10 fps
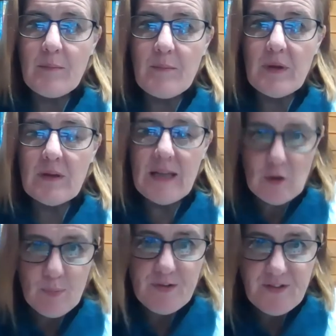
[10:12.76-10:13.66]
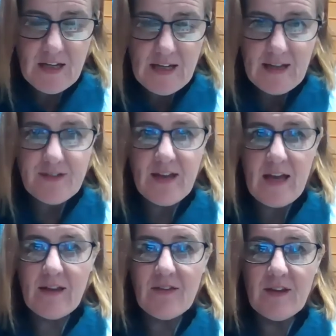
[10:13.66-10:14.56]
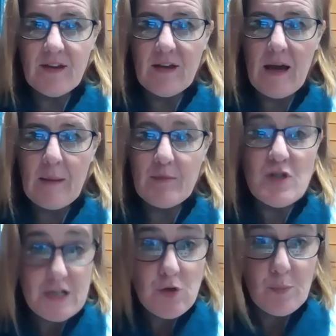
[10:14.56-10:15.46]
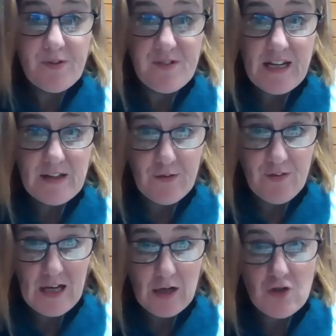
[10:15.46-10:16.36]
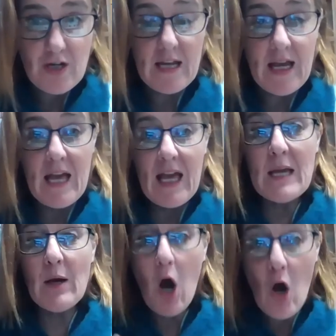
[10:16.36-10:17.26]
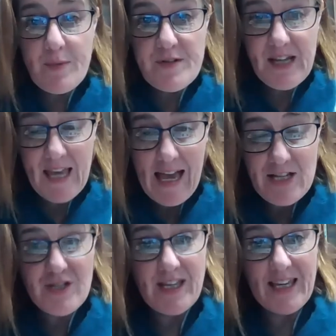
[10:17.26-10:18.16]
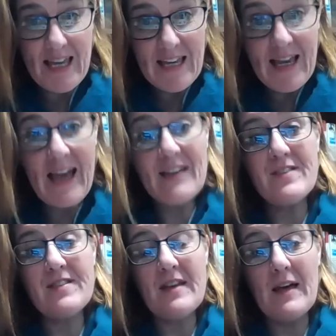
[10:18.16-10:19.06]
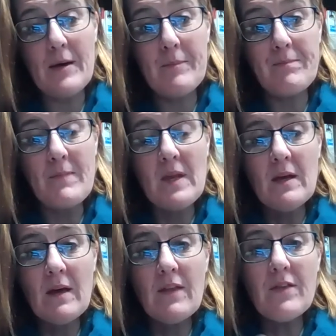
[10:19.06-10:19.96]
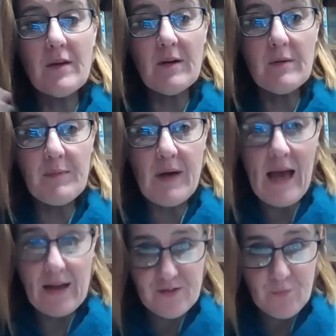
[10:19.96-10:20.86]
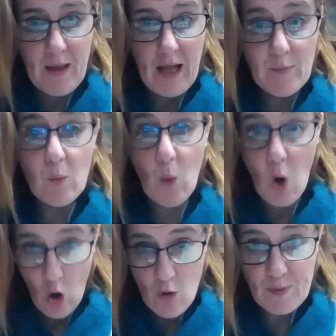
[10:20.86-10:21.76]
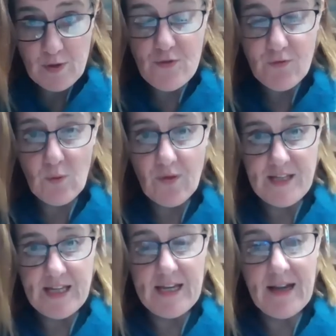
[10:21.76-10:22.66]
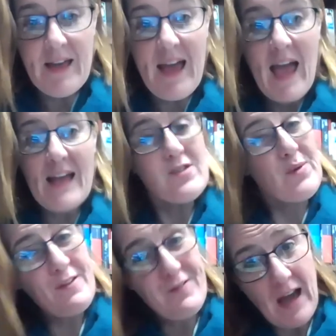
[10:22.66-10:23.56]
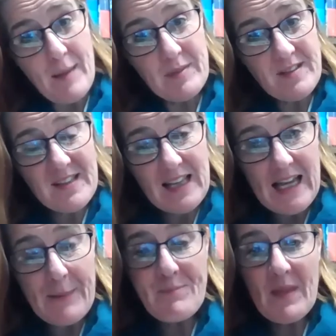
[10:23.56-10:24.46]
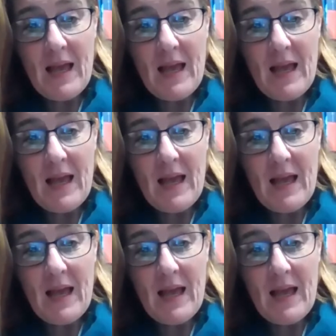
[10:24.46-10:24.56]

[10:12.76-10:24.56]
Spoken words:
legal proceedings and the judicial proceedings of the country. He hoped to catch the king as the Houses of Parliament were opened for the year. And so he famously